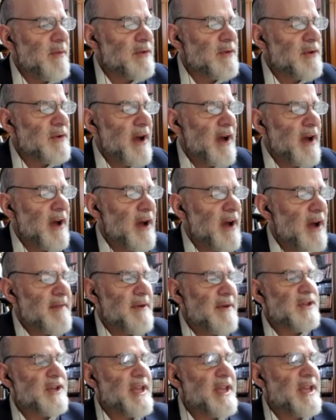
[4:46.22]
we're talking
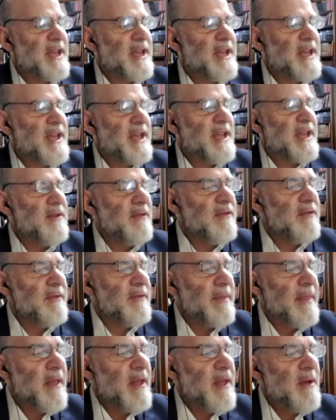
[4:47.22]
about that you can't
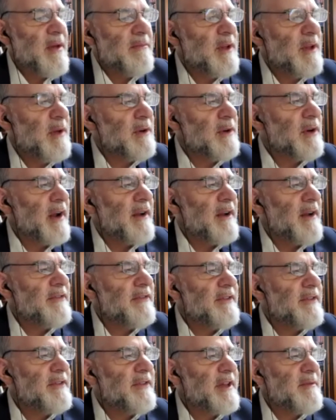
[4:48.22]
use. Lo
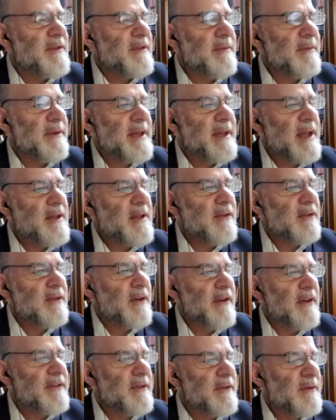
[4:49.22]
b'chayisen, so we can't use
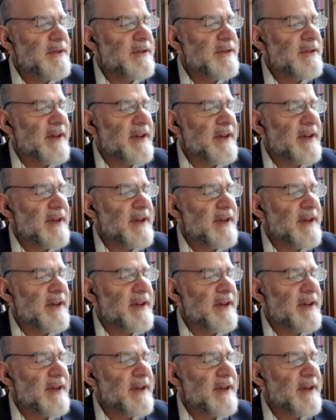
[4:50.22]
chayisen, which is